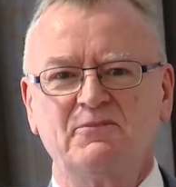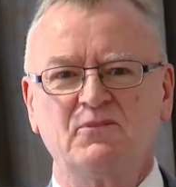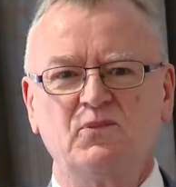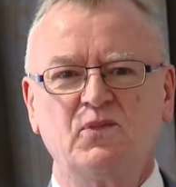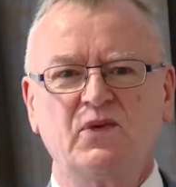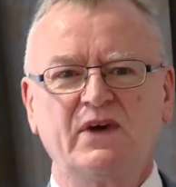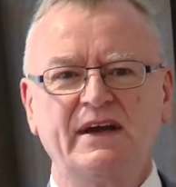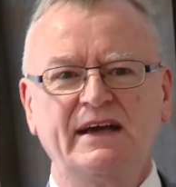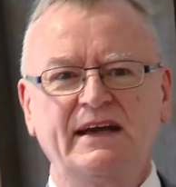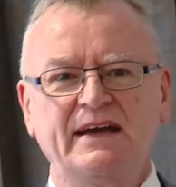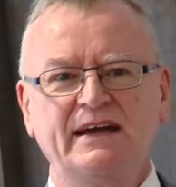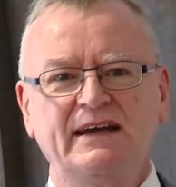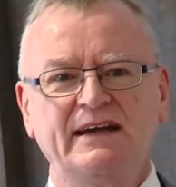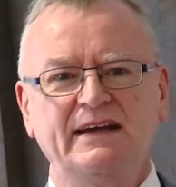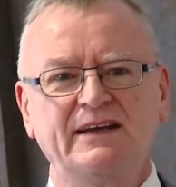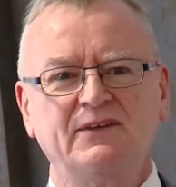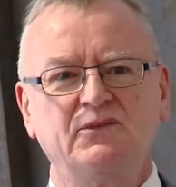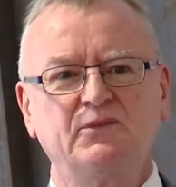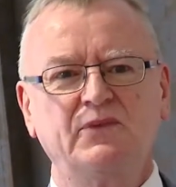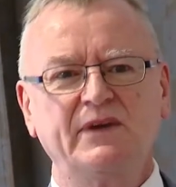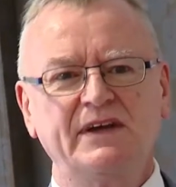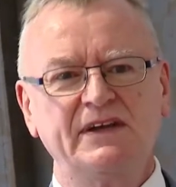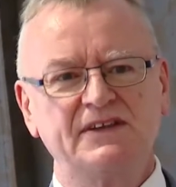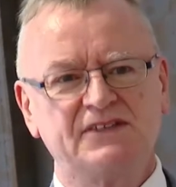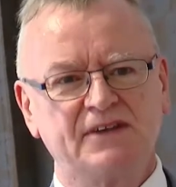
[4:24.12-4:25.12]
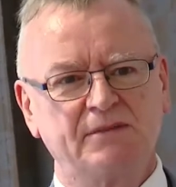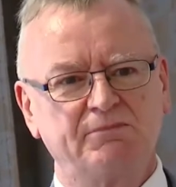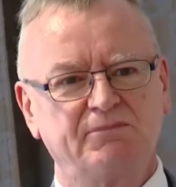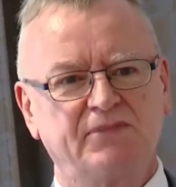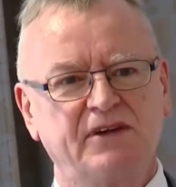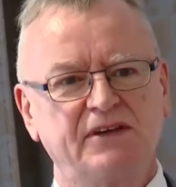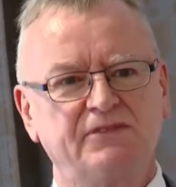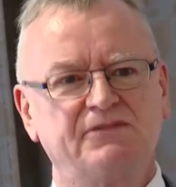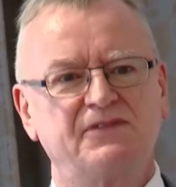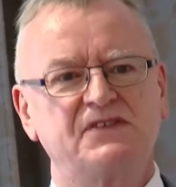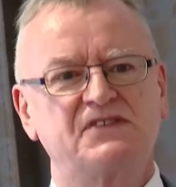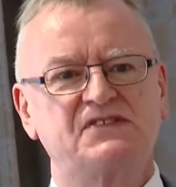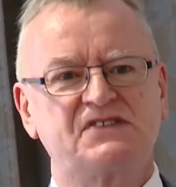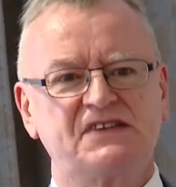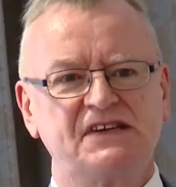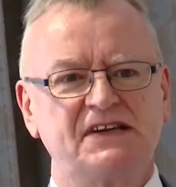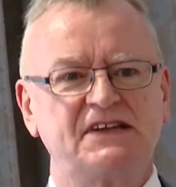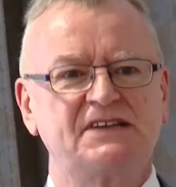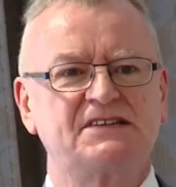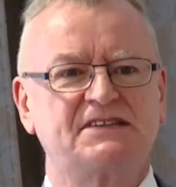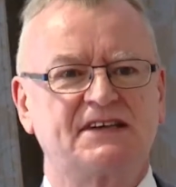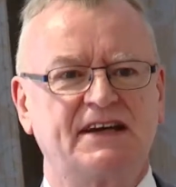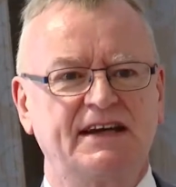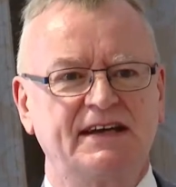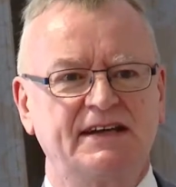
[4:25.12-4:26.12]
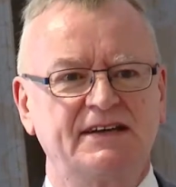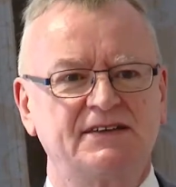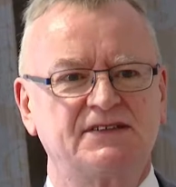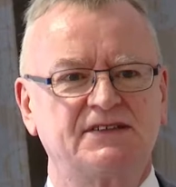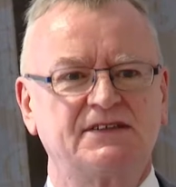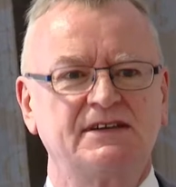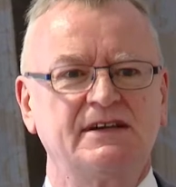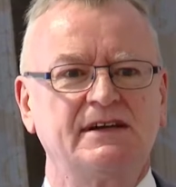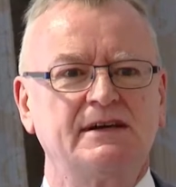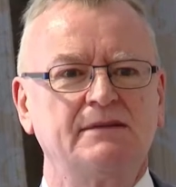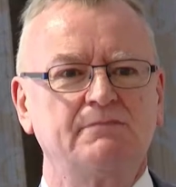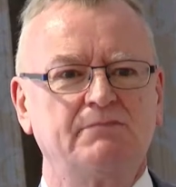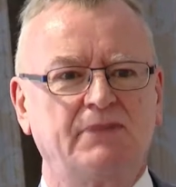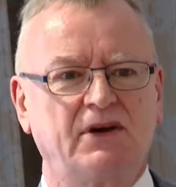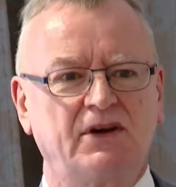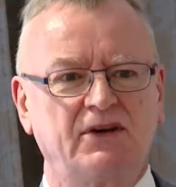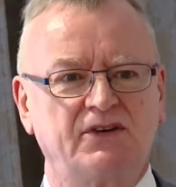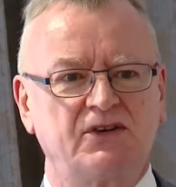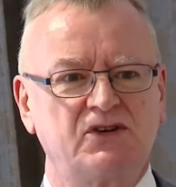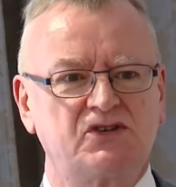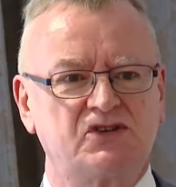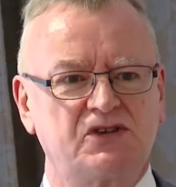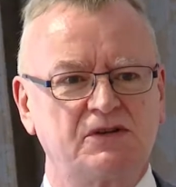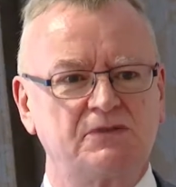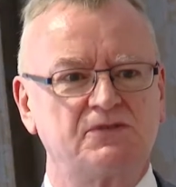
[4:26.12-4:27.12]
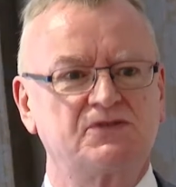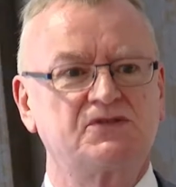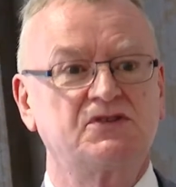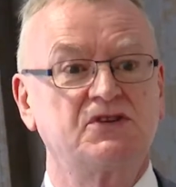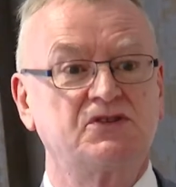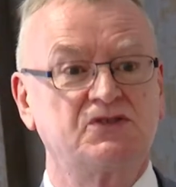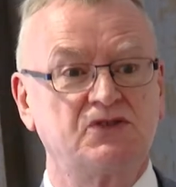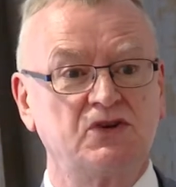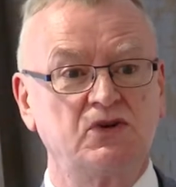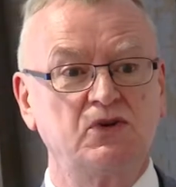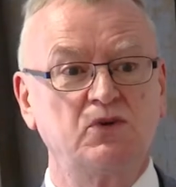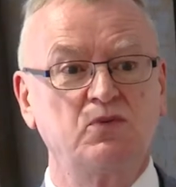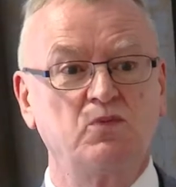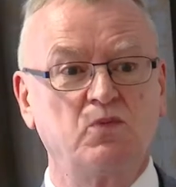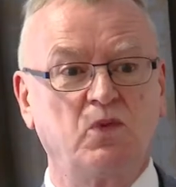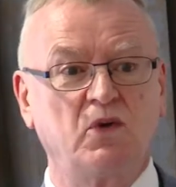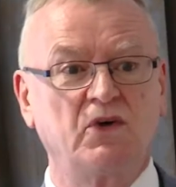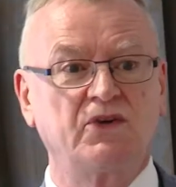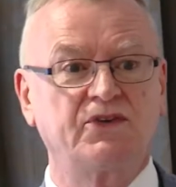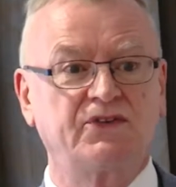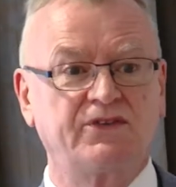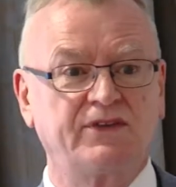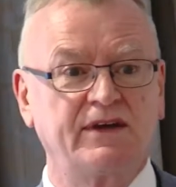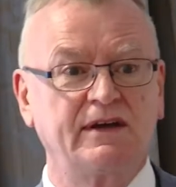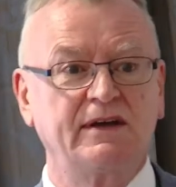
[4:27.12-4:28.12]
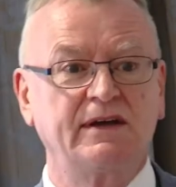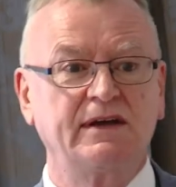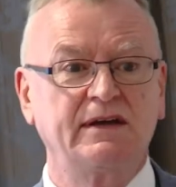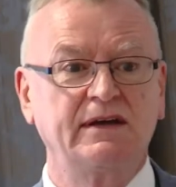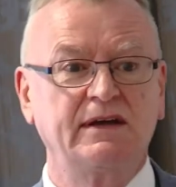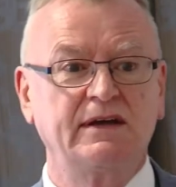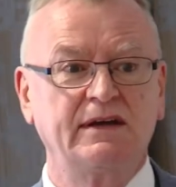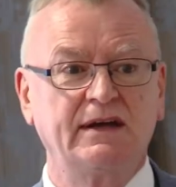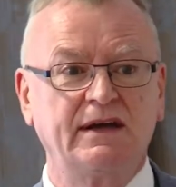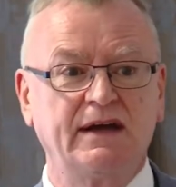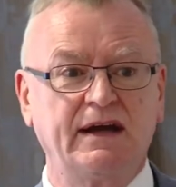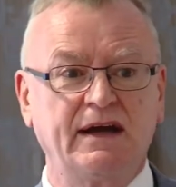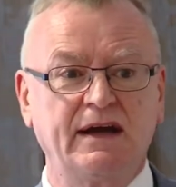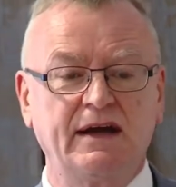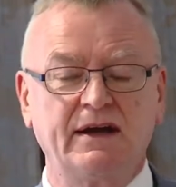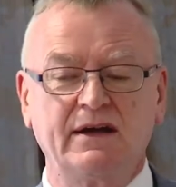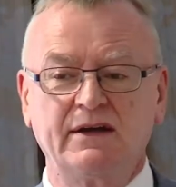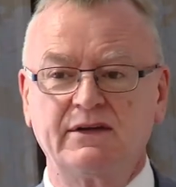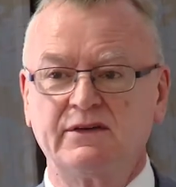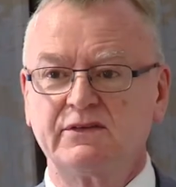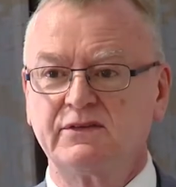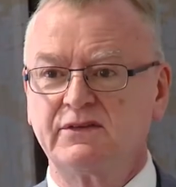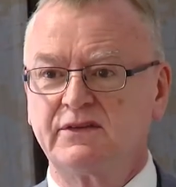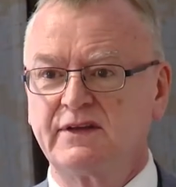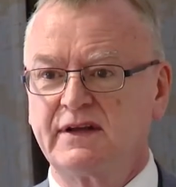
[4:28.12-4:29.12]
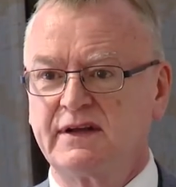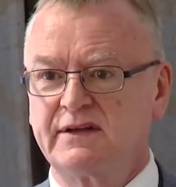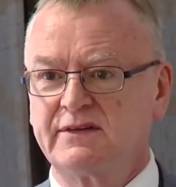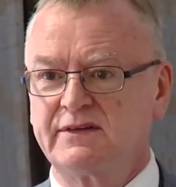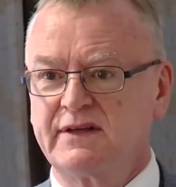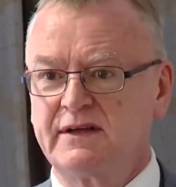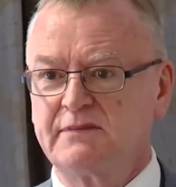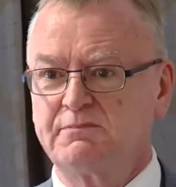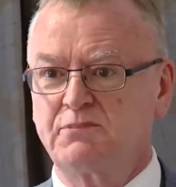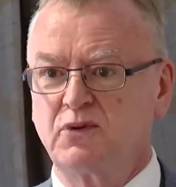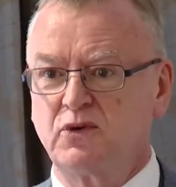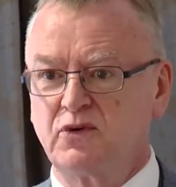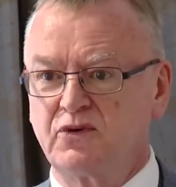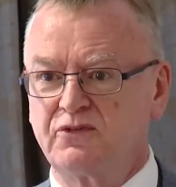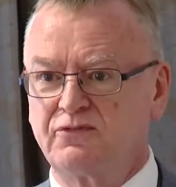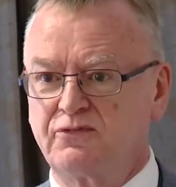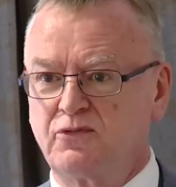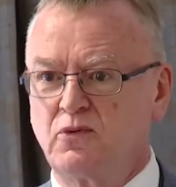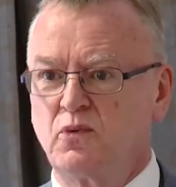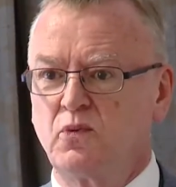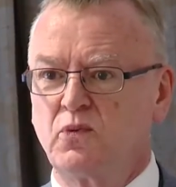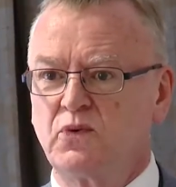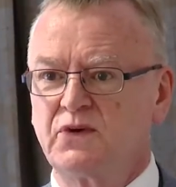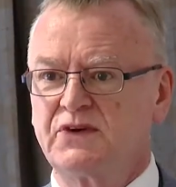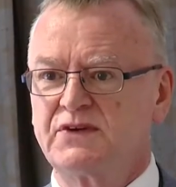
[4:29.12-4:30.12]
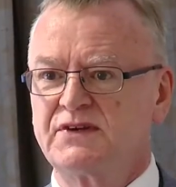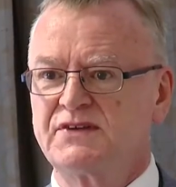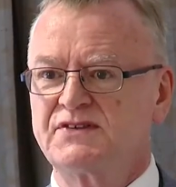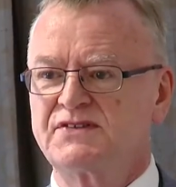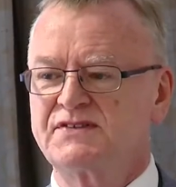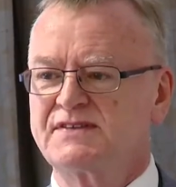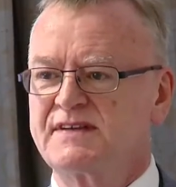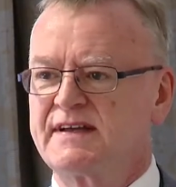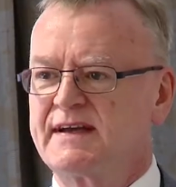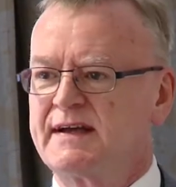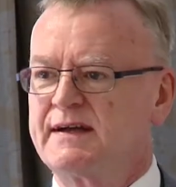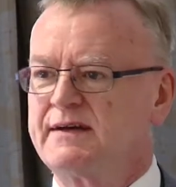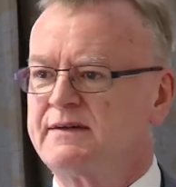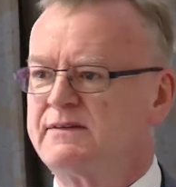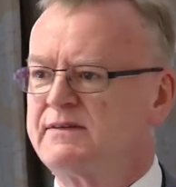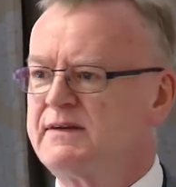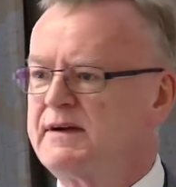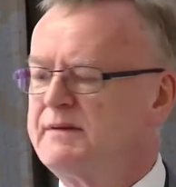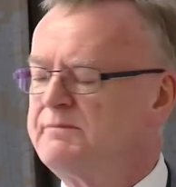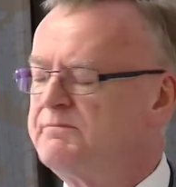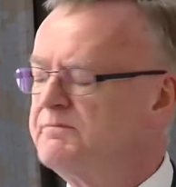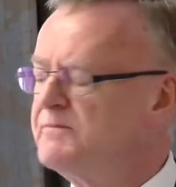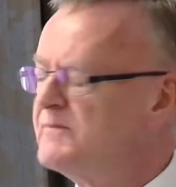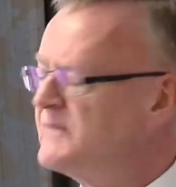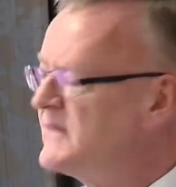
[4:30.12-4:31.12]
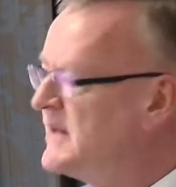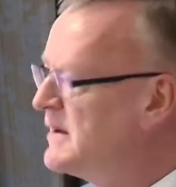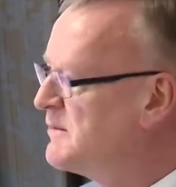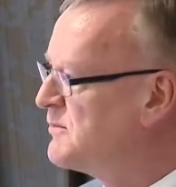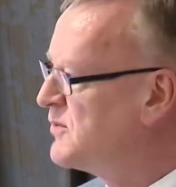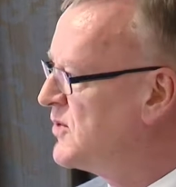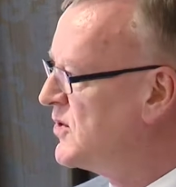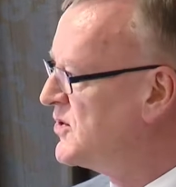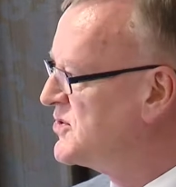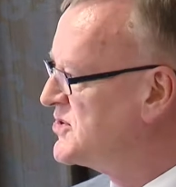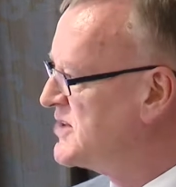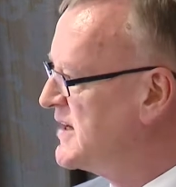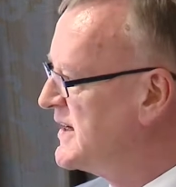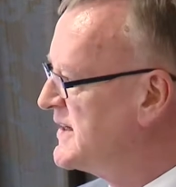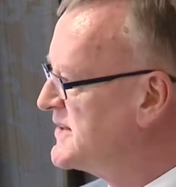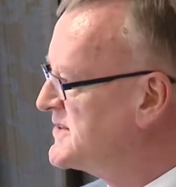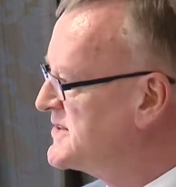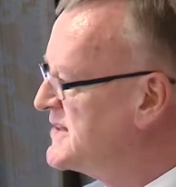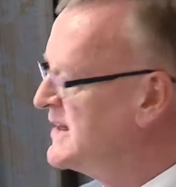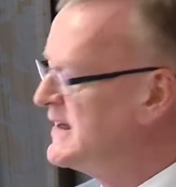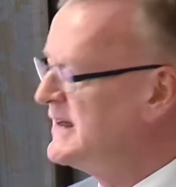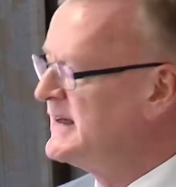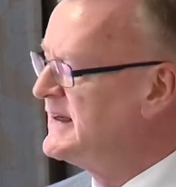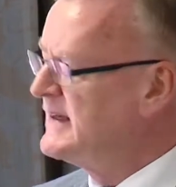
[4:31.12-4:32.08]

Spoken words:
We simply facilitate partnerships to do what they put forward as their projects.